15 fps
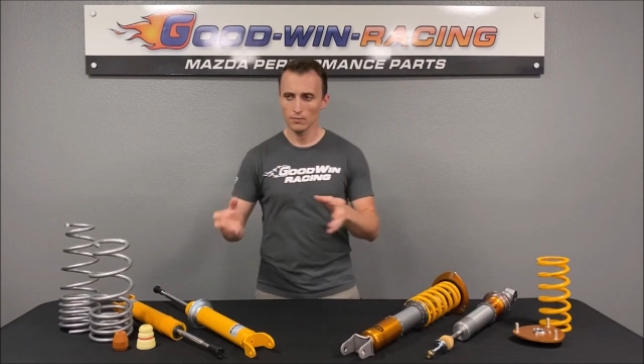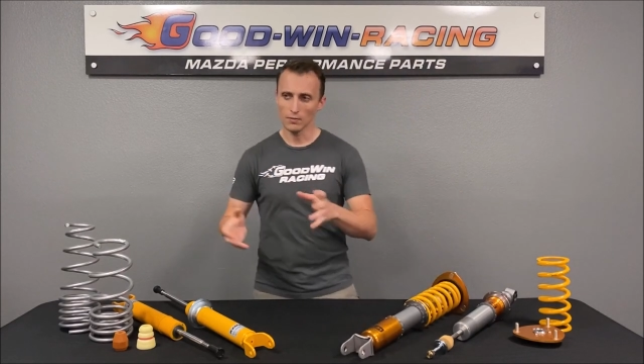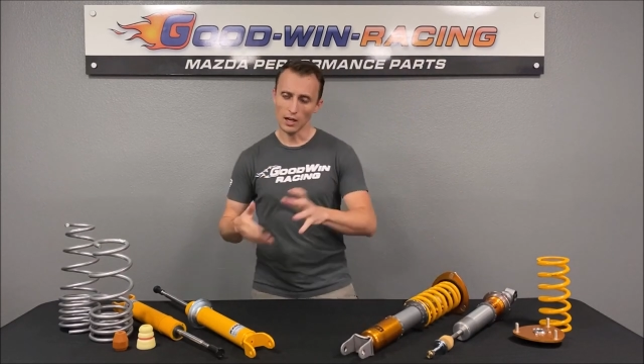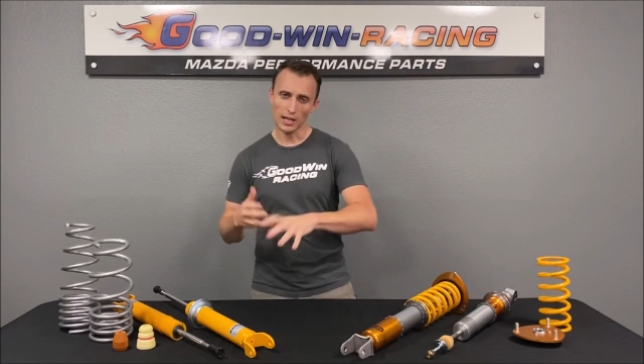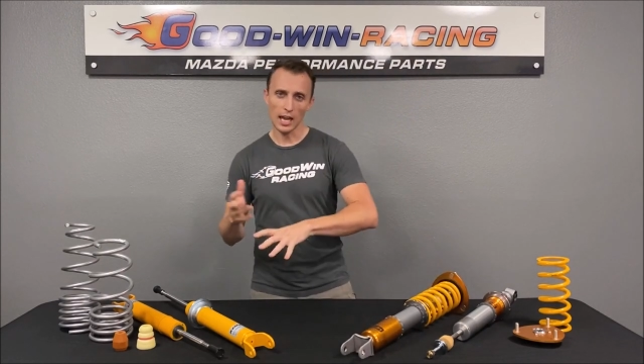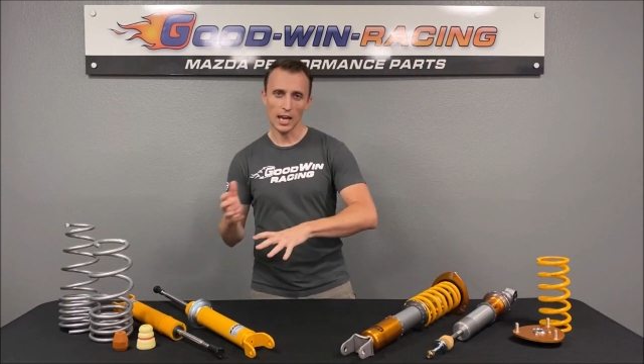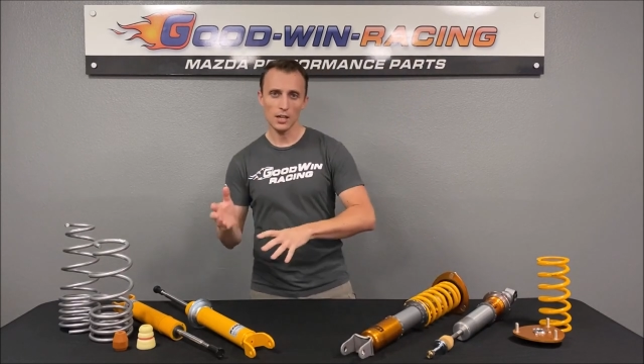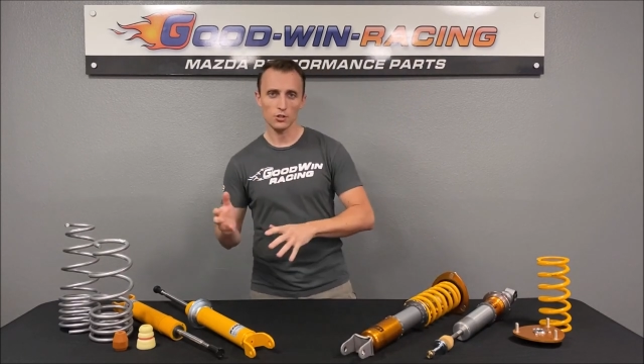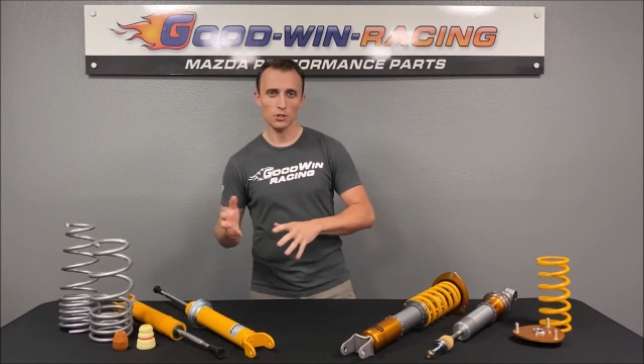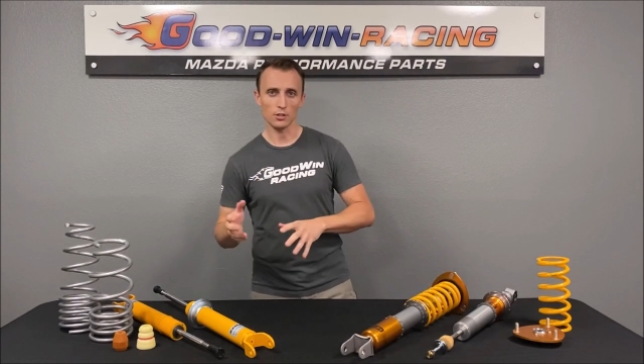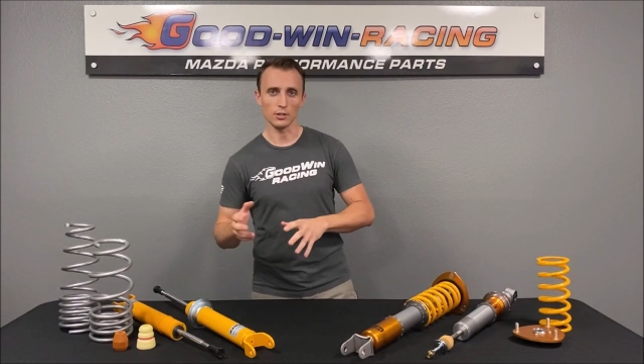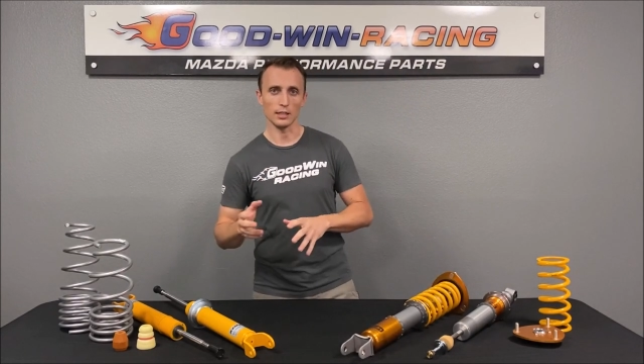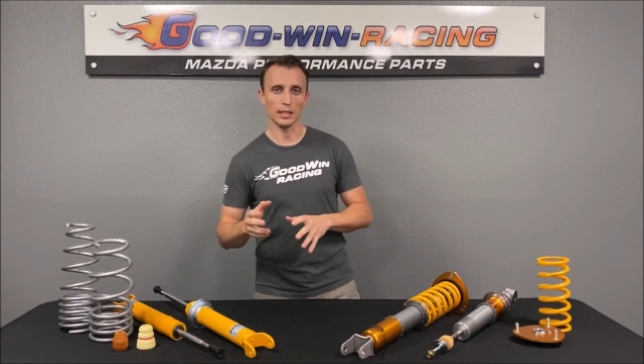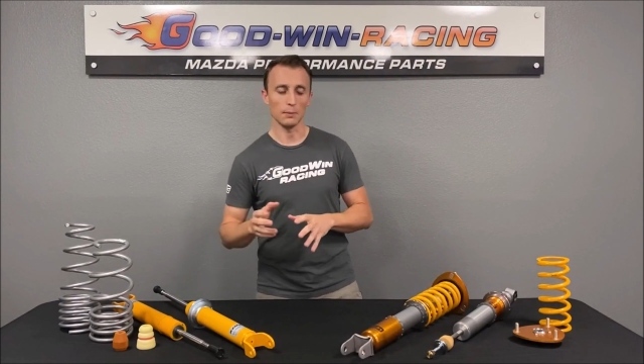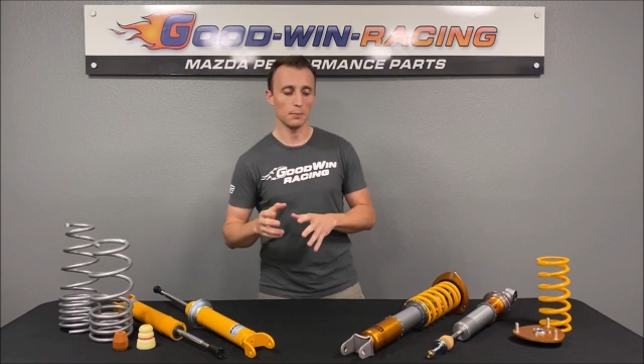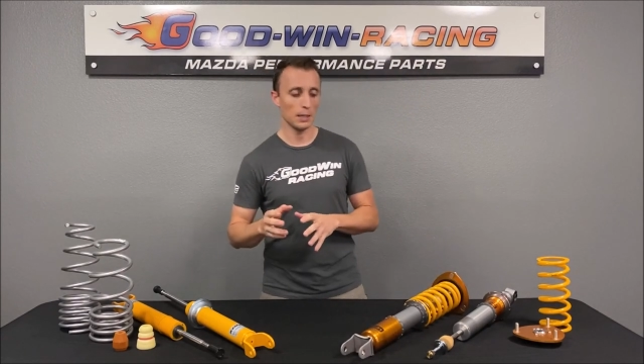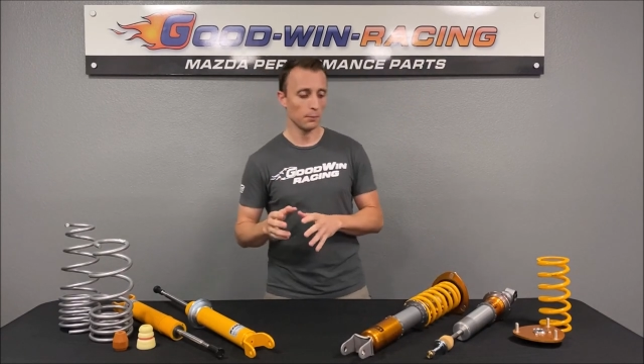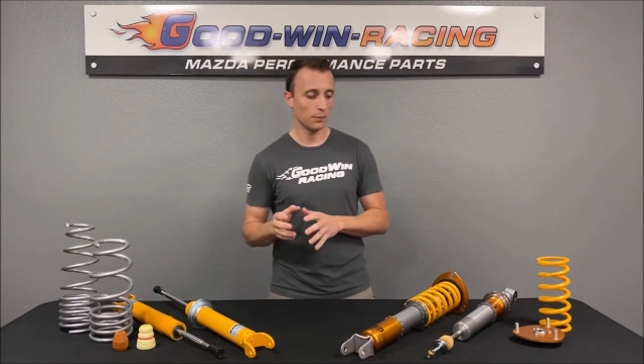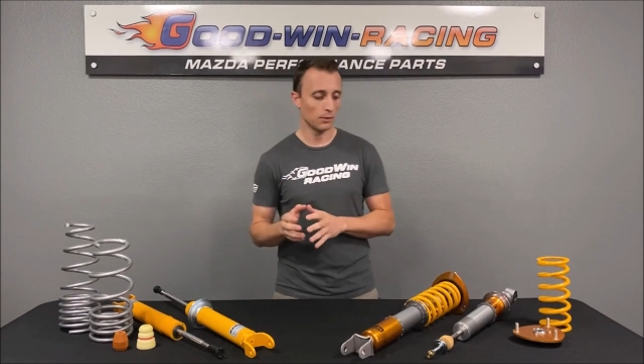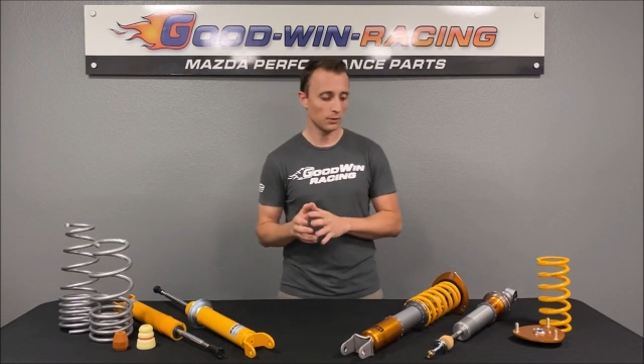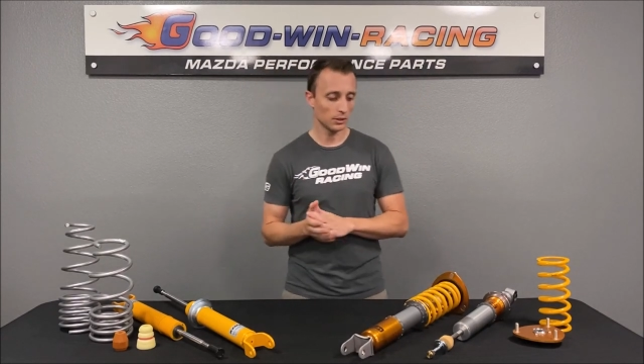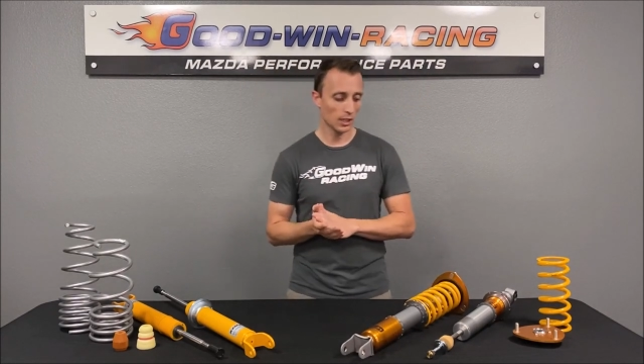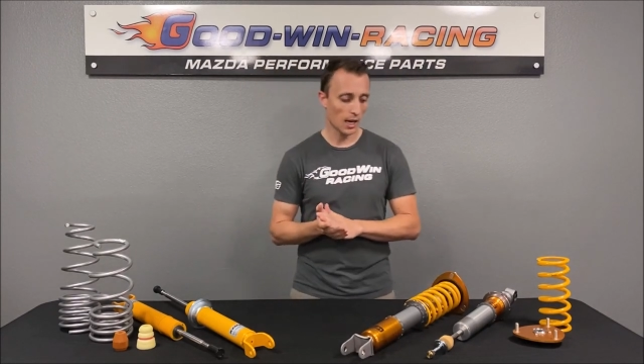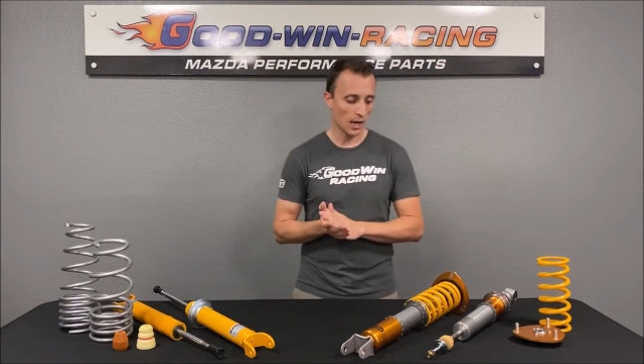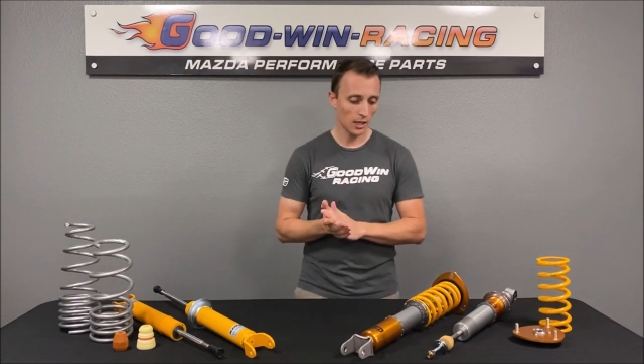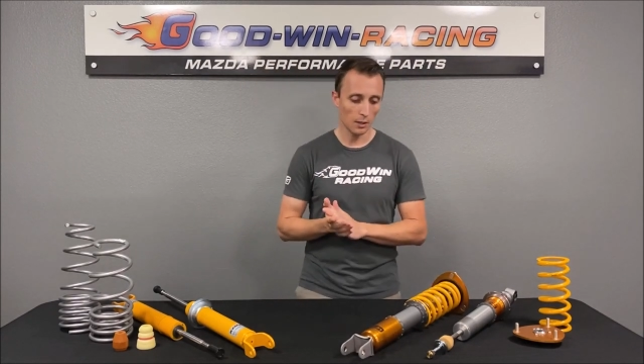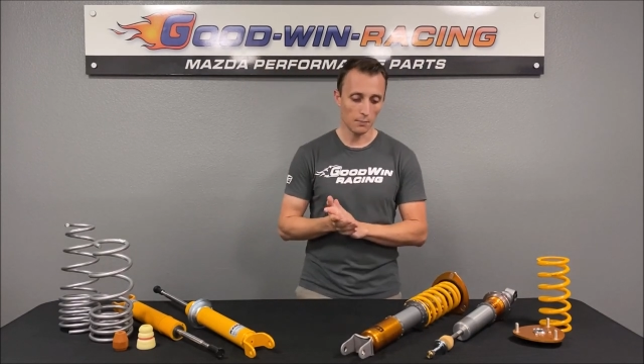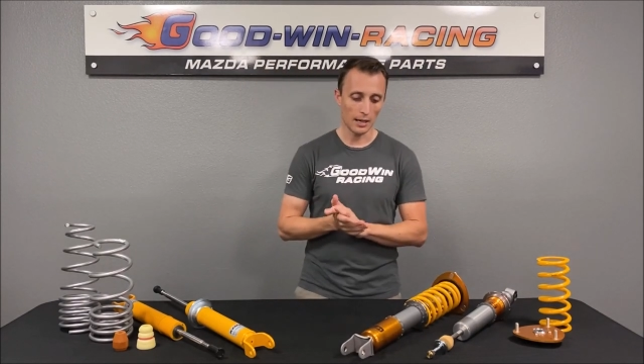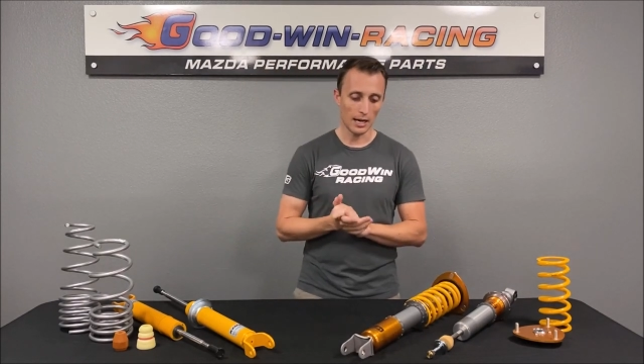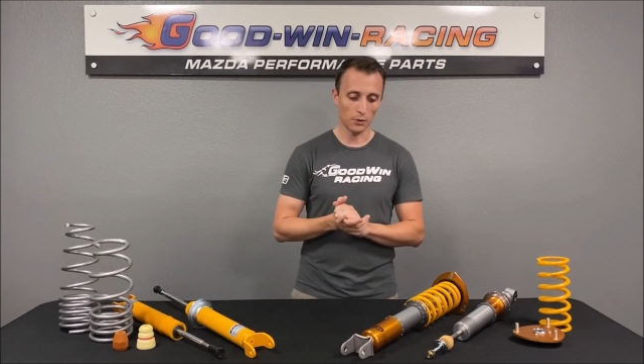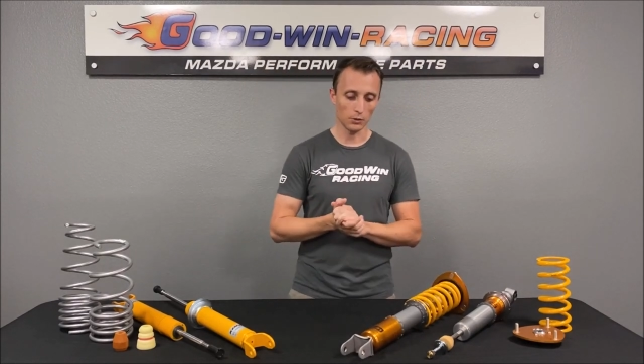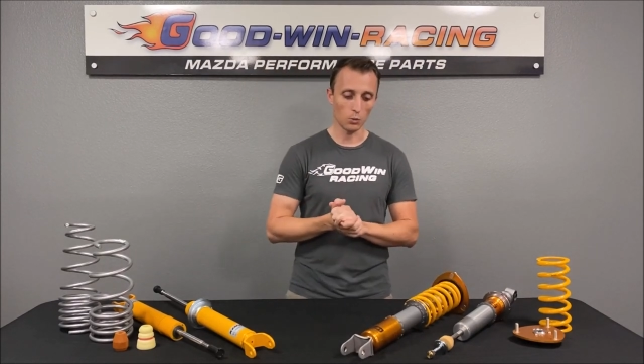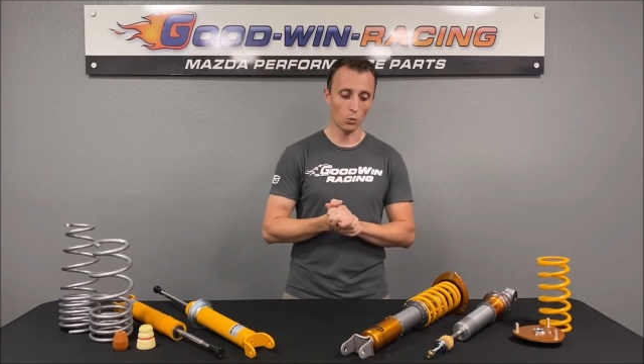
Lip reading: occasionally, people talk about